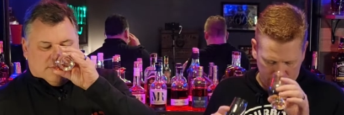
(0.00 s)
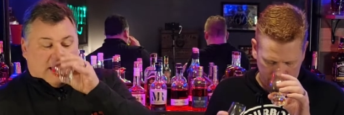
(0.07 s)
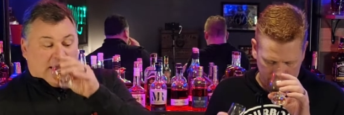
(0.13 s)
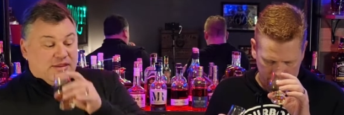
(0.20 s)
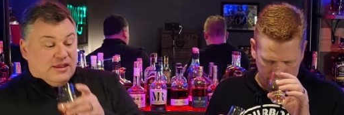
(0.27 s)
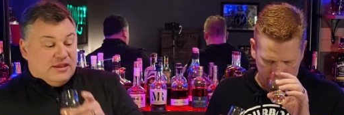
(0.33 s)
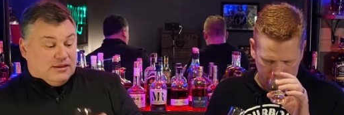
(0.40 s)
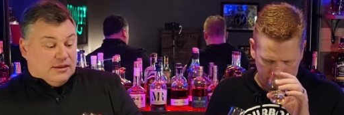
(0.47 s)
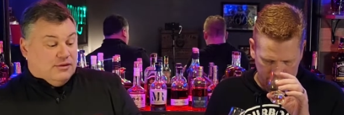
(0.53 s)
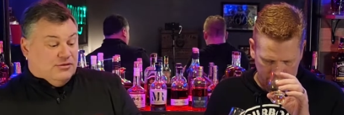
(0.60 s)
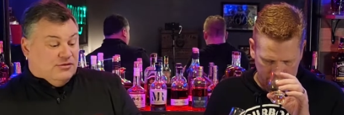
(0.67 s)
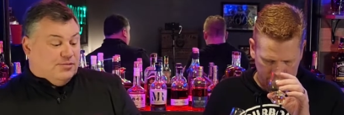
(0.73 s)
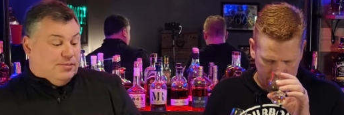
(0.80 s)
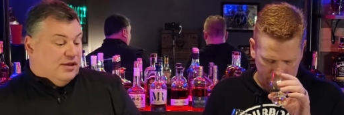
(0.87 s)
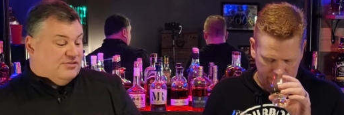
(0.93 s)
Speaker 1: I think,
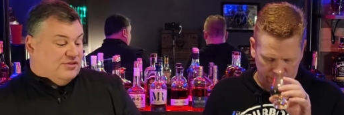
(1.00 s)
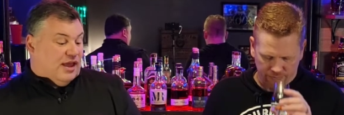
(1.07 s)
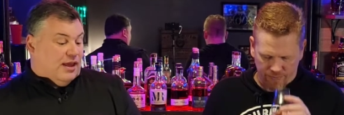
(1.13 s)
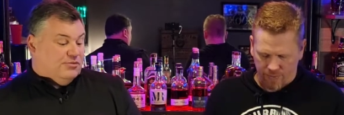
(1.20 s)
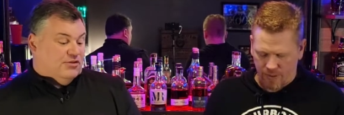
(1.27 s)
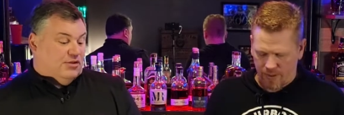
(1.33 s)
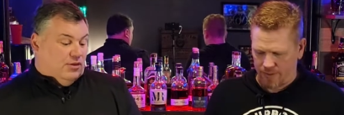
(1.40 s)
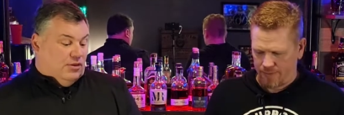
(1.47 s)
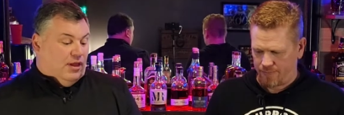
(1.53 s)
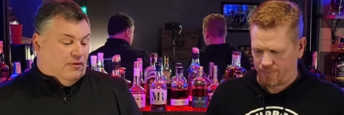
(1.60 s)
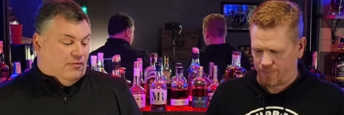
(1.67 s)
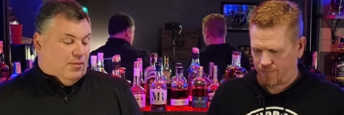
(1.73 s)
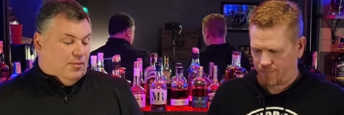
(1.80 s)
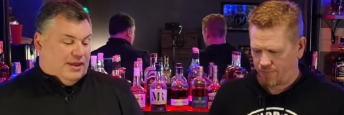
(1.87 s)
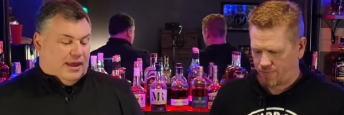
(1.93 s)
to be honest, I absolutely love
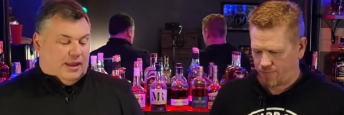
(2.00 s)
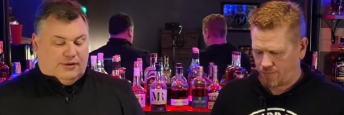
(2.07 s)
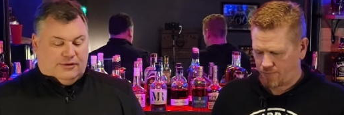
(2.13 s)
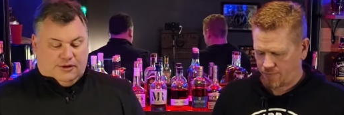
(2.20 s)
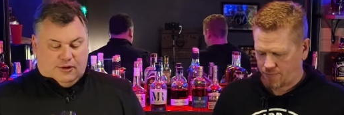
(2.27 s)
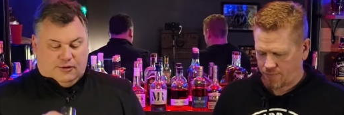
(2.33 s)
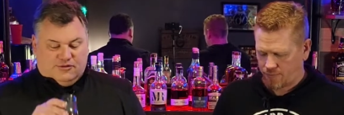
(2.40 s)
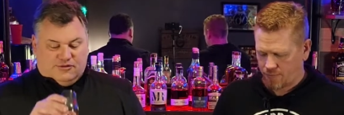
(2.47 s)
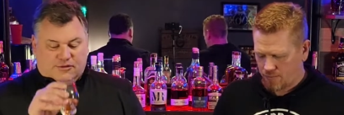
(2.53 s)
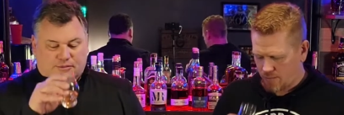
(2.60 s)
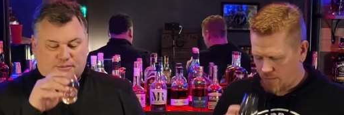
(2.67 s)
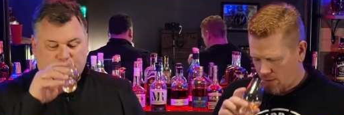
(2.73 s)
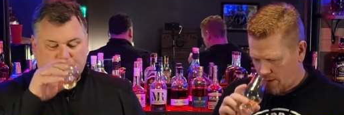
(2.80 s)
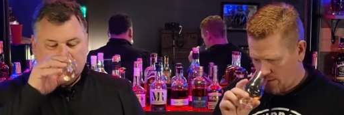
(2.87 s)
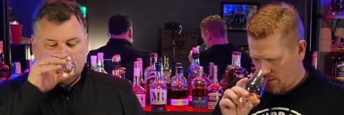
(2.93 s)
the Macallan nose.
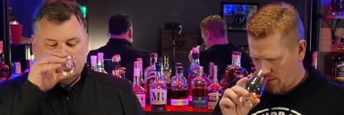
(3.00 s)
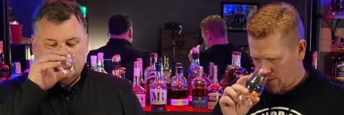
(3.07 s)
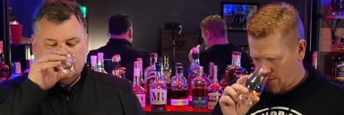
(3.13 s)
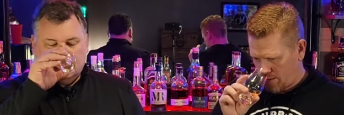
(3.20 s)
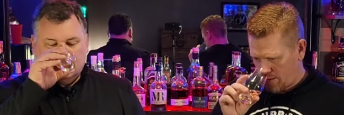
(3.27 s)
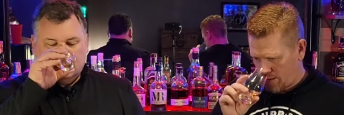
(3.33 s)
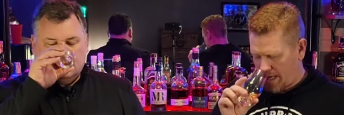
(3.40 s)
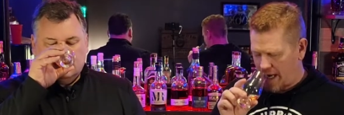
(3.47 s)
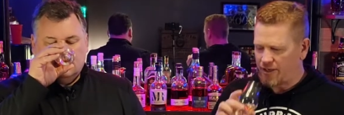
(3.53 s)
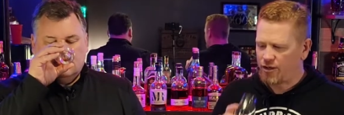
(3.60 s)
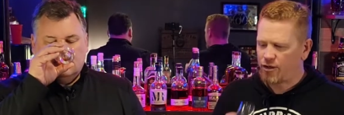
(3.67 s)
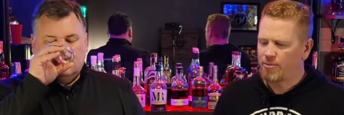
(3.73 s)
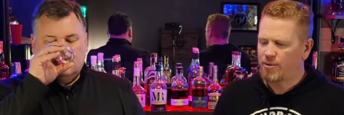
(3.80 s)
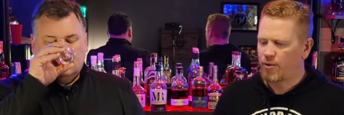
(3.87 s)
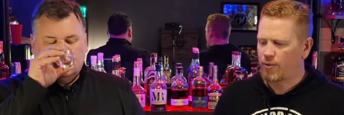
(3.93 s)
Speaker 2: I
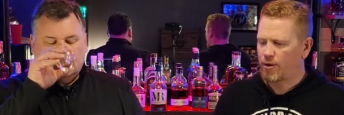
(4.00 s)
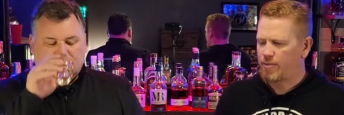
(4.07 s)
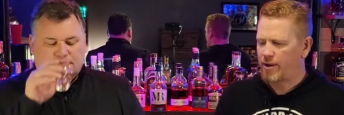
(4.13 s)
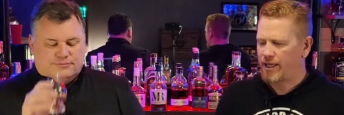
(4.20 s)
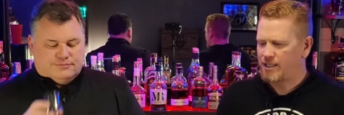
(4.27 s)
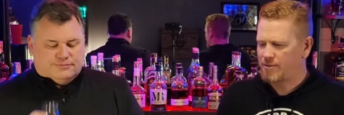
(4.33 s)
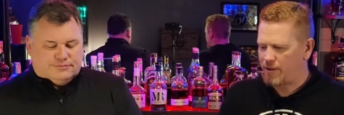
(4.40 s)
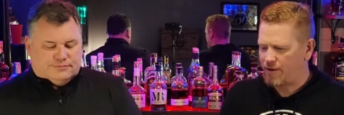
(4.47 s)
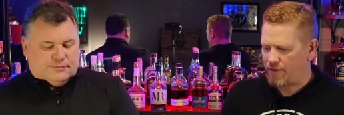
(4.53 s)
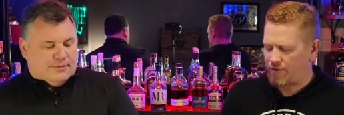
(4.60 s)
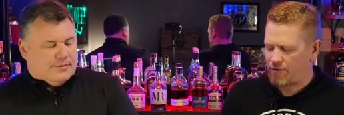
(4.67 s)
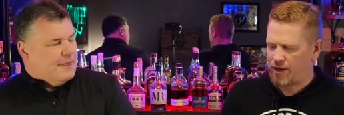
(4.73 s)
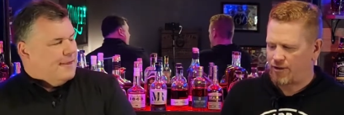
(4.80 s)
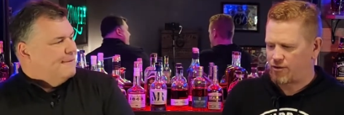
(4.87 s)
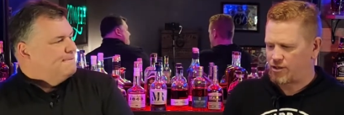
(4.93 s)
do, but it reminds me of every
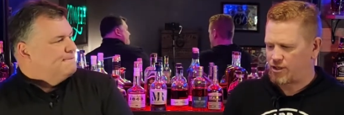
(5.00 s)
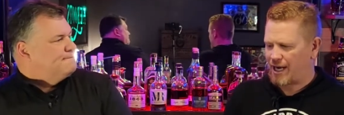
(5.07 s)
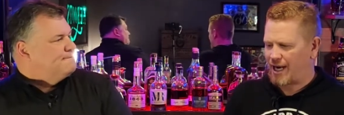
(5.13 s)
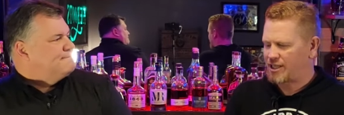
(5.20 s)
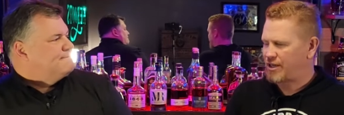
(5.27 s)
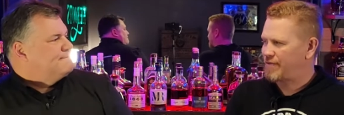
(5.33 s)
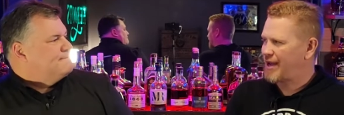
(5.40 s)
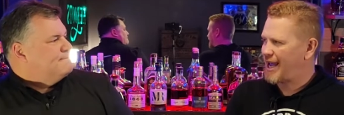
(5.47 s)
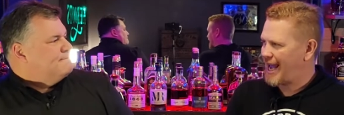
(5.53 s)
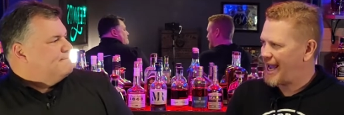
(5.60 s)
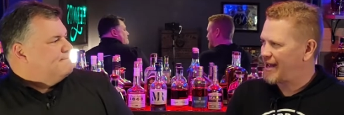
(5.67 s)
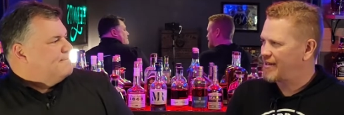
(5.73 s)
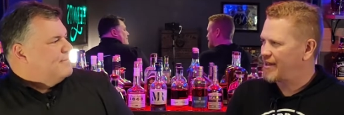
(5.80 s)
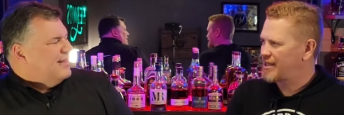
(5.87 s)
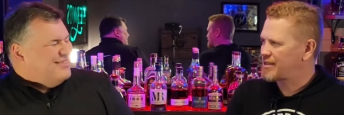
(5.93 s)
other scotch I've
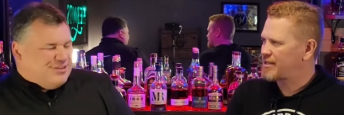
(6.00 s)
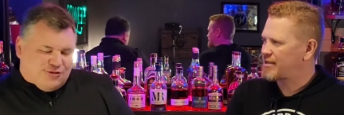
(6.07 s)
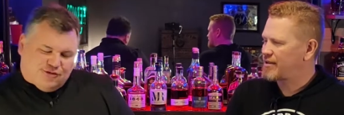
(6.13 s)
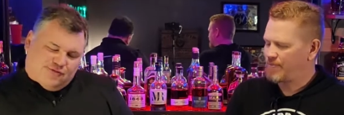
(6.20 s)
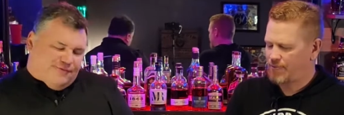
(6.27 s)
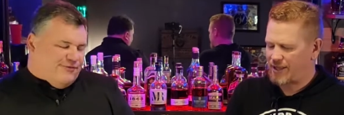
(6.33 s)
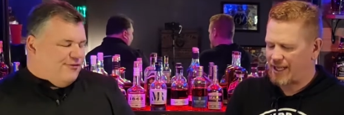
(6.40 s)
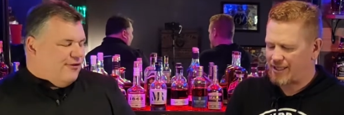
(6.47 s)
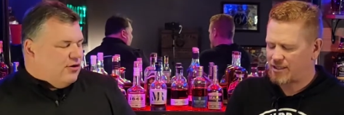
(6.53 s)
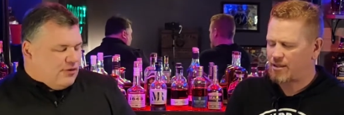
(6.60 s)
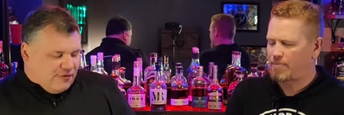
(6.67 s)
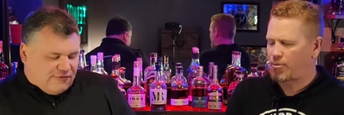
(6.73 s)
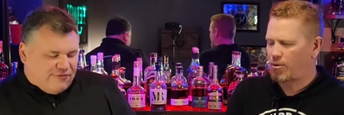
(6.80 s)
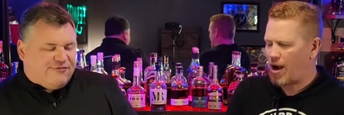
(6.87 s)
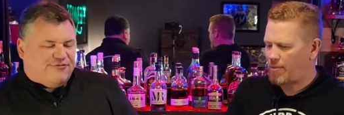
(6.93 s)
had. That's that's, fair- the
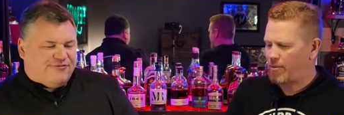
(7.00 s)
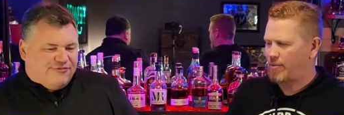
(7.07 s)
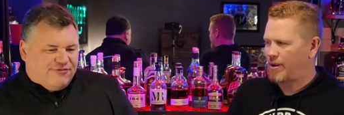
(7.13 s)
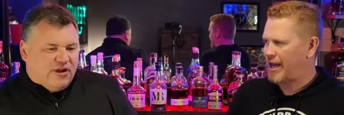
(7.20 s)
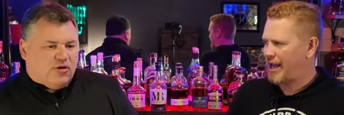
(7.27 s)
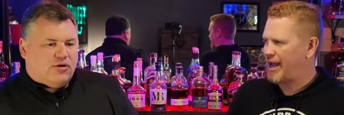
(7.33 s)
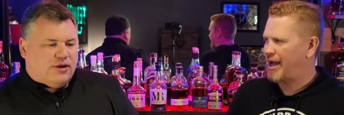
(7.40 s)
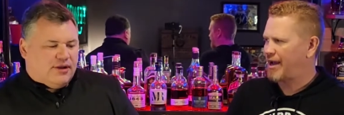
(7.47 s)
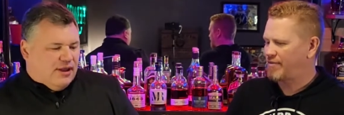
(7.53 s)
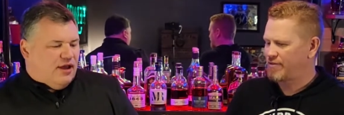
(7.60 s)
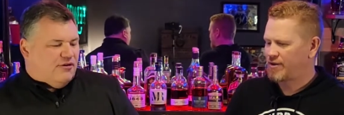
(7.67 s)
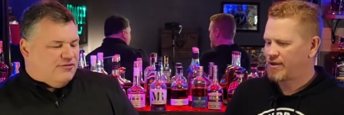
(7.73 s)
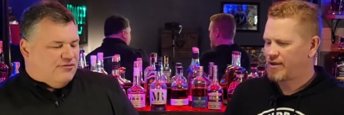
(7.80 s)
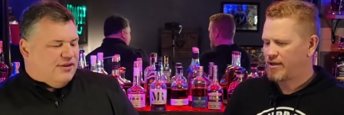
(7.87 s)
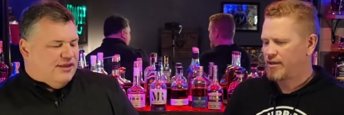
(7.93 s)
problem I have.
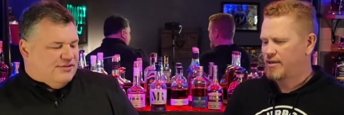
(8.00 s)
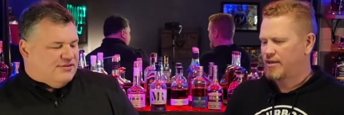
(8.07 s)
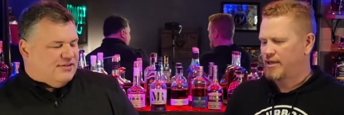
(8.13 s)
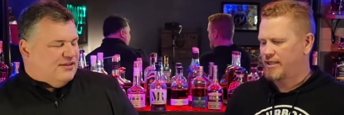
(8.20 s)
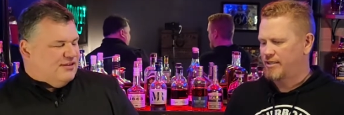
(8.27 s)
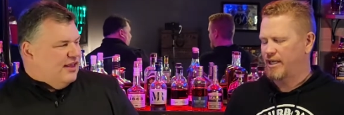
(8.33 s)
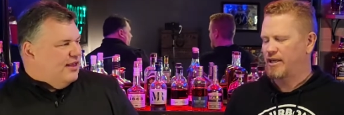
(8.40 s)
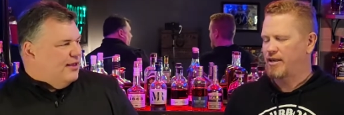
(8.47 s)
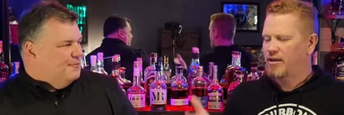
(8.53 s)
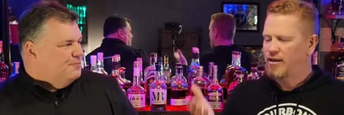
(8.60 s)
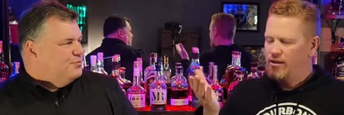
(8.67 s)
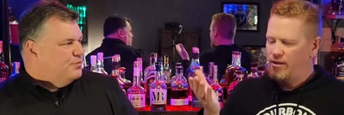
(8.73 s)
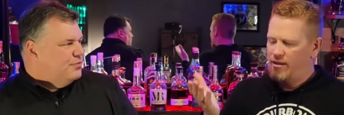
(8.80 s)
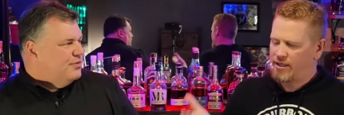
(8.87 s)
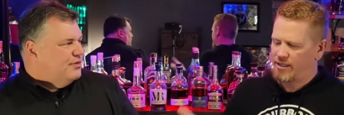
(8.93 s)
enough, is it's, It's like
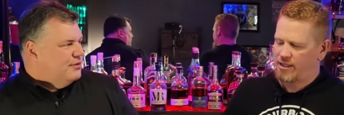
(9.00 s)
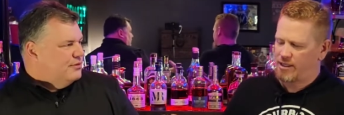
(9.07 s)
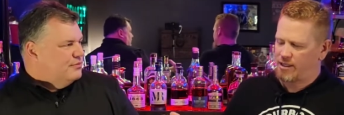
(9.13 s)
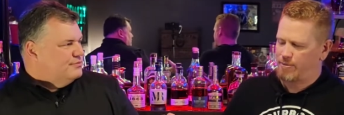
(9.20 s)
this has